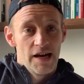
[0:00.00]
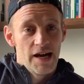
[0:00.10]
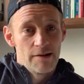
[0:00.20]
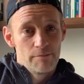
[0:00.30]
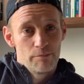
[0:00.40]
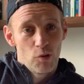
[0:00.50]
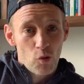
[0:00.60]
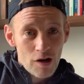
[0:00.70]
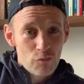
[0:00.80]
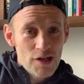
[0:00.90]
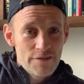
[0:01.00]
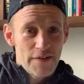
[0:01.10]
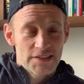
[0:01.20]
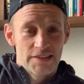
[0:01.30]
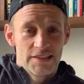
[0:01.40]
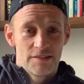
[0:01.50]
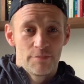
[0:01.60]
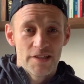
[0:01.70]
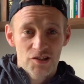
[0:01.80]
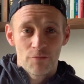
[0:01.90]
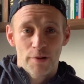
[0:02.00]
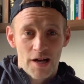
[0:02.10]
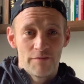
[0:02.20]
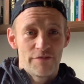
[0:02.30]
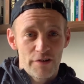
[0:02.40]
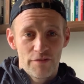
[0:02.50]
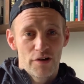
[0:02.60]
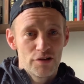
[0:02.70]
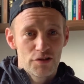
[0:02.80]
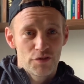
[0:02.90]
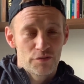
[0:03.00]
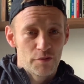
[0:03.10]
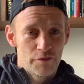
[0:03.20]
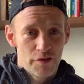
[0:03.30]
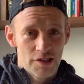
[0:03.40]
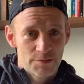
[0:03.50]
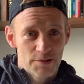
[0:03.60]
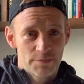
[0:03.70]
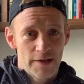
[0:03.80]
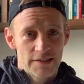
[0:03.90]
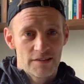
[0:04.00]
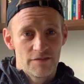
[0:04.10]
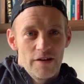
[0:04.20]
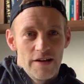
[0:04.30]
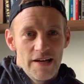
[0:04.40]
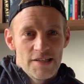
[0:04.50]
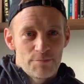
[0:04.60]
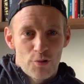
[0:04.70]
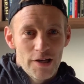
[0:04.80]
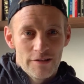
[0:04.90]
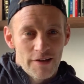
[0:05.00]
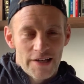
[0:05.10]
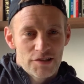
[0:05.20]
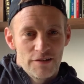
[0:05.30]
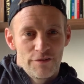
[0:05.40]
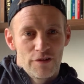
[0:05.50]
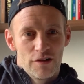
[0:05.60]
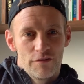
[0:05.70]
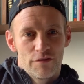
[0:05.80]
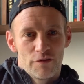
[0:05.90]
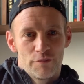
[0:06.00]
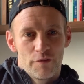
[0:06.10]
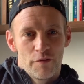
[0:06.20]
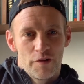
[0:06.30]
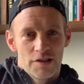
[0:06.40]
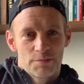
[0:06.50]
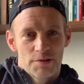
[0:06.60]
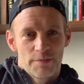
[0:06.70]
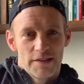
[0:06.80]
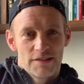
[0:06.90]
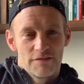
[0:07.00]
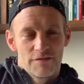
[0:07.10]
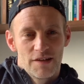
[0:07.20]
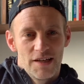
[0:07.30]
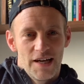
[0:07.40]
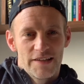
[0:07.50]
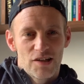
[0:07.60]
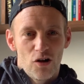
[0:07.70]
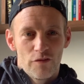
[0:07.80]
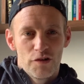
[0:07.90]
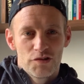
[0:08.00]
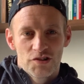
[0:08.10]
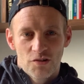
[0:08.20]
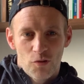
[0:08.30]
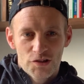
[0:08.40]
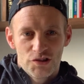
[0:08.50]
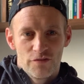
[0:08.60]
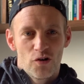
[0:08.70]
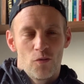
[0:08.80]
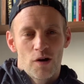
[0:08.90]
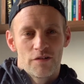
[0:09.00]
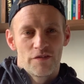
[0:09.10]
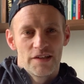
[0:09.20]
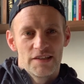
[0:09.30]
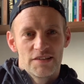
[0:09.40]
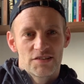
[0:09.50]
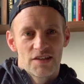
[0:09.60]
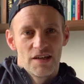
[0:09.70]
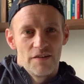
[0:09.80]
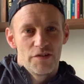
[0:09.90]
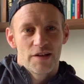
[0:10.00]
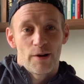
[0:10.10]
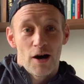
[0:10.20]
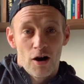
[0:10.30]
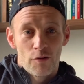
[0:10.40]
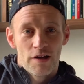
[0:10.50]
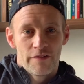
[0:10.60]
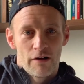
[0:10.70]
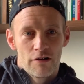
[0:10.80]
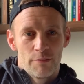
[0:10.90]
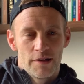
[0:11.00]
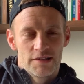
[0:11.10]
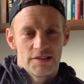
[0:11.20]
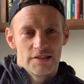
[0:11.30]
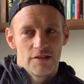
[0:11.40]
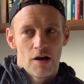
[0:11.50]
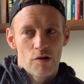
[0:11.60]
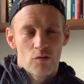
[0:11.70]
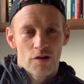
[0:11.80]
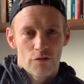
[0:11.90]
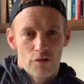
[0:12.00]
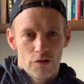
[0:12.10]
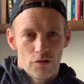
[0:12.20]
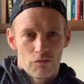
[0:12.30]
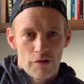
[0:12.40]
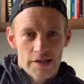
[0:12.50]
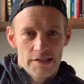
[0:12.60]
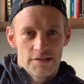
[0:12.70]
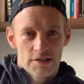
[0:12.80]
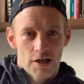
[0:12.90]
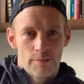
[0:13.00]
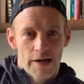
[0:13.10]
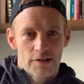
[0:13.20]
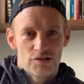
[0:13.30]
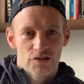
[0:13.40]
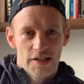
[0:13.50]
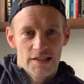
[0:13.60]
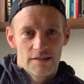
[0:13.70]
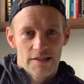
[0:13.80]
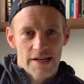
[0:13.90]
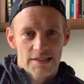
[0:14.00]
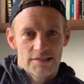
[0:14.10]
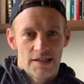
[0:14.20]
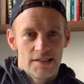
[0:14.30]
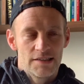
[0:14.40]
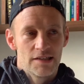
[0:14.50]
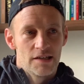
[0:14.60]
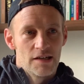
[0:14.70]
But what I'm really fascinated, and this could become very, very useful from a fitness perspective. It's brilliant, actually, from a fitness perspective. And there's a lot of uses that once you've got one of these, you think about heart rate variability, knowing whether or not you're ready to go back and train the next day.